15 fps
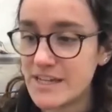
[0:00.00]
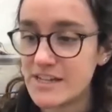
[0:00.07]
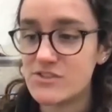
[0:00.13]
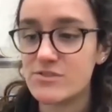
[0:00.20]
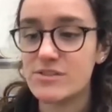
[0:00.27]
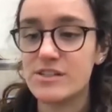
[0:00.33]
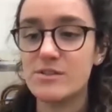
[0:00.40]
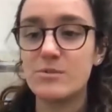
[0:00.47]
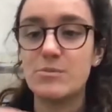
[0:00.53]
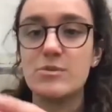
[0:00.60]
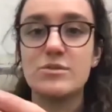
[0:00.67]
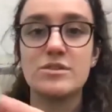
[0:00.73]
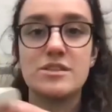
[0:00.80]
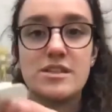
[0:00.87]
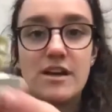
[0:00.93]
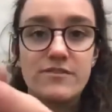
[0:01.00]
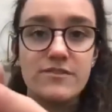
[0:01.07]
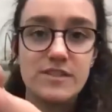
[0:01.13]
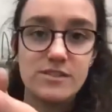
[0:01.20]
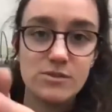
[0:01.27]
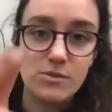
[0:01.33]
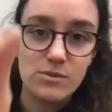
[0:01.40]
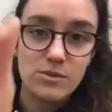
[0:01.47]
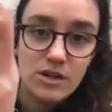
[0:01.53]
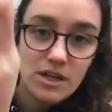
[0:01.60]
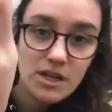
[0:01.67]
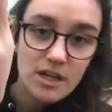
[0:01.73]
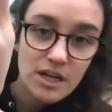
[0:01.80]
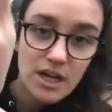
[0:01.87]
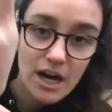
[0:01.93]
Jewelry Not More stuff is all
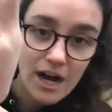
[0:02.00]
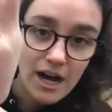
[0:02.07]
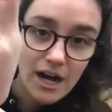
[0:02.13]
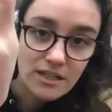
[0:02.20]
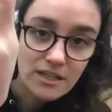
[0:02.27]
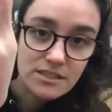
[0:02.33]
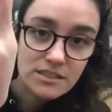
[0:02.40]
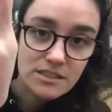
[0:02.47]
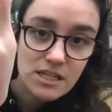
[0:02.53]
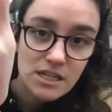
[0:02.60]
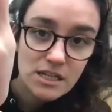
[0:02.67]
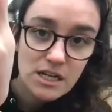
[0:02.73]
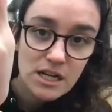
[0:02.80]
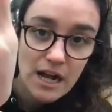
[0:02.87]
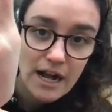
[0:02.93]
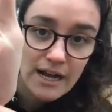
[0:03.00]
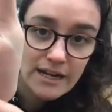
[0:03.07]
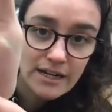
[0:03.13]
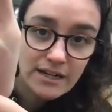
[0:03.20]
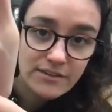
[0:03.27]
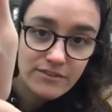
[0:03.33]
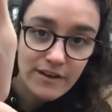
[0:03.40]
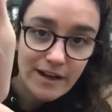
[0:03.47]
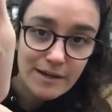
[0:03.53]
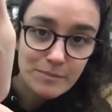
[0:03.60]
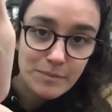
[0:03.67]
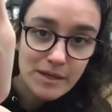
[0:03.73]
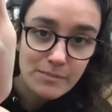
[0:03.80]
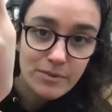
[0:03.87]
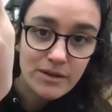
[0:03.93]
cast, and I've had
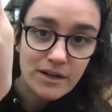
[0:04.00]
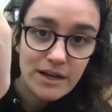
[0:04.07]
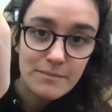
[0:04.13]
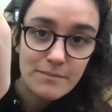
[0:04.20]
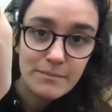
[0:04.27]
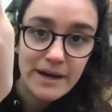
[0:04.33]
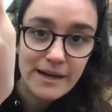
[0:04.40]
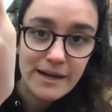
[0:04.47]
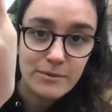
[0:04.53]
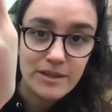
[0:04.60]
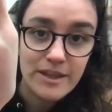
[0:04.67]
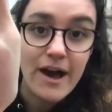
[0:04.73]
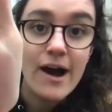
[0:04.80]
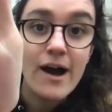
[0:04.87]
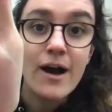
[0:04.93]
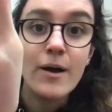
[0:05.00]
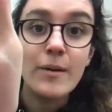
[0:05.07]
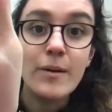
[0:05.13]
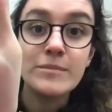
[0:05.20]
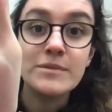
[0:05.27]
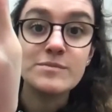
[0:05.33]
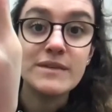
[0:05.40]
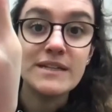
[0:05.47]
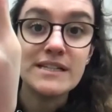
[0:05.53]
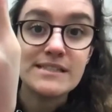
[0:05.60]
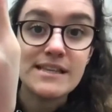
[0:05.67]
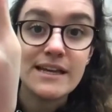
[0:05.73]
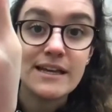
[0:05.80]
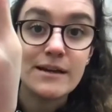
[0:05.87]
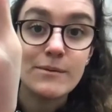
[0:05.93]
people come back with arms
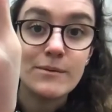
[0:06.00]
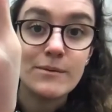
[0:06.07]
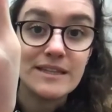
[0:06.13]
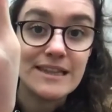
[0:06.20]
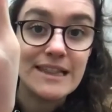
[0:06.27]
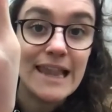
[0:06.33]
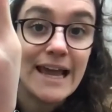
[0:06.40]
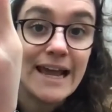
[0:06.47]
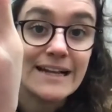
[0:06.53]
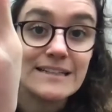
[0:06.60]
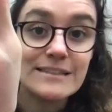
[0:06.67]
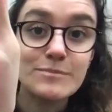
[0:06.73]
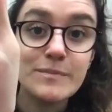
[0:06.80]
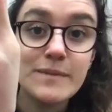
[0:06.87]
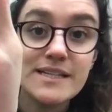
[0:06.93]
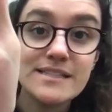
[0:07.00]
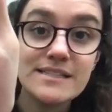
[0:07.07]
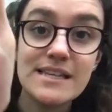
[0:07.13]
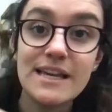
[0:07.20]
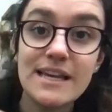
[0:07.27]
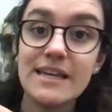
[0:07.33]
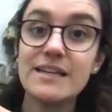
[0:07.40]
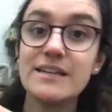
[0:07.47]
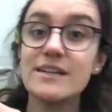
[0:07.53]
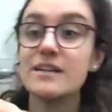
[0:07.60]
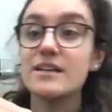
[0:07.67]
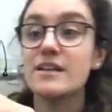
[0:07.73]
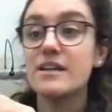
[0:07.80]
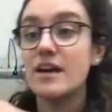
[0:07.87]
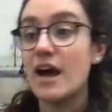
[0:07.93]
missing, with legs missing,
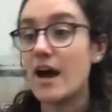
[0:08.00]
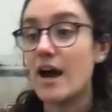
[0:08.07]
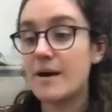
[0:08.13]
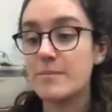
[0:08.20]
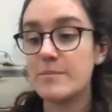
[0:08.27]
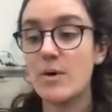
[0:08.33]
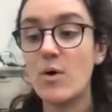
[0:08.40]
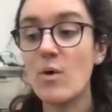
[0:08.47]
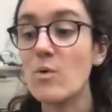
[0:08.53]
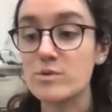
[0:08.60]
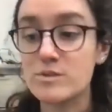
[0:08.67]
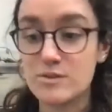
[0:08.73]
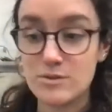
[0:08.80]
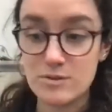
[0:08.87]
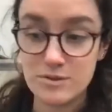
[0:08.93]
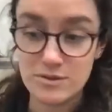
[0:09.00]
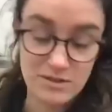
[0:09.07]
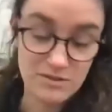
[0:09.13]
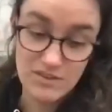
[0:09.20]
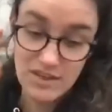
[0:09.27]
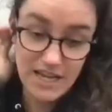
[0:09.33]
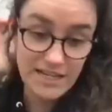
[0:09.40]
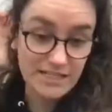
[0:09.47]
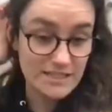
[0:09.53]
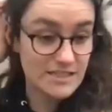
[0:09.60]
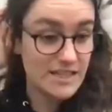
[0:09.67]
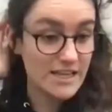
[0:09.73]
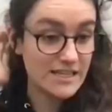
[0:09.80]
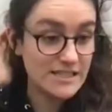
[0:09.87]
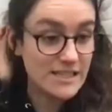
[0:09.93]
all sorts of things.
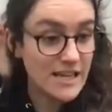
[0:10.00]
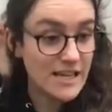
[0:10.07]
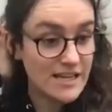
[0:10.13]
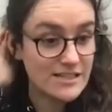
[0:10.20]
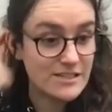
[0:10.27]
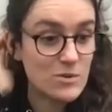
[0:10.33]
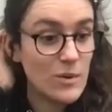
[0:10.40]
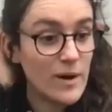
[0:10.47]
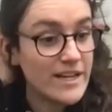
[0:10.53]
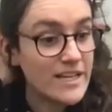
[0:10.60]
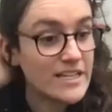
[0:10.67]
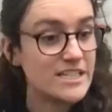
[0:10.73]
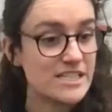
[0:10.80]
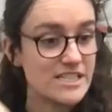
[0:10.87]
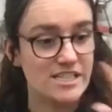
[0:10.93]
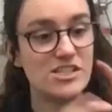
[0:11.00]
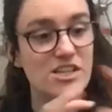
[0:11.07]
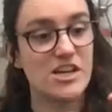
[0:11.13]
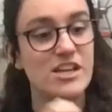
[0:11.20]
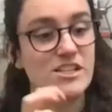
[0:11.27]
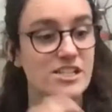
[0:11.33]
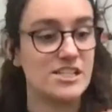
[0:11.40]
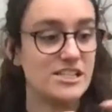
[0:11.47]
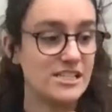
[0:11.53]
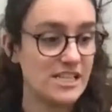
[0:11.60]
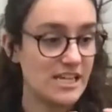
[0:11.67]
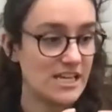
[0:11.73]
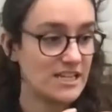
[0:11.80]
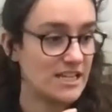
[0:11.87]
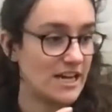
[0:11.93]
It's quite an
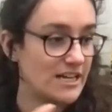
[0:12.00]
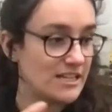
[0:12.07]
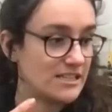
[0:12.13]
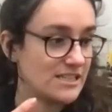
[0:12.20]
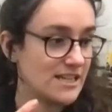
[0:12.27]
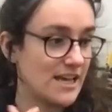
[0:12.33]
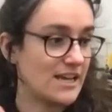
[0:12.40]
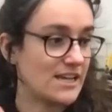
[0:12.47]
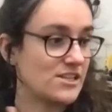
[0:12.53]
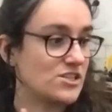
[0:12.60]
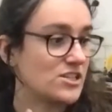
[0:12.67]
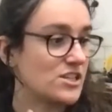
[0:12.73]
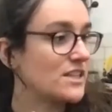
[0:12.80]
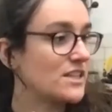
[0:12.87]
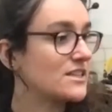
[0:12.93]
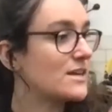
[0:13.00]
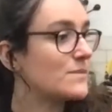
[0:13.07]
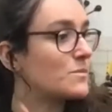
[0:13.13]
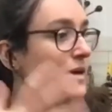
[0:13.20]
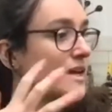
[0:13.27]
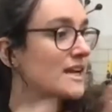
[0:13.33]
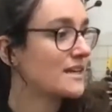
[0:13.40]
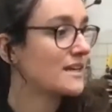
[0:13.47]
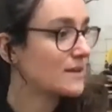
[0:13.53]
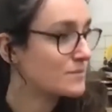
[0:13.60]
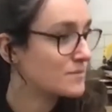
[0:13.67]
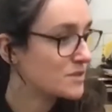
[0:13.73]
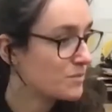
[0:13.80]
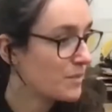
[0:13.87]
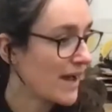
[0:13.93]
uncertainty at that stage, and then when it
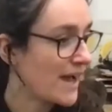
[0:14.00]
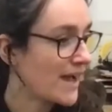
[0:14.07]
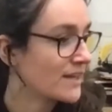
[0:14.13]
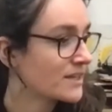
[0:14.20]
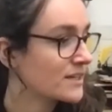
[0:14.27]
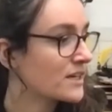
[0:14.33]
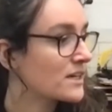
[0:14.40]
comes back,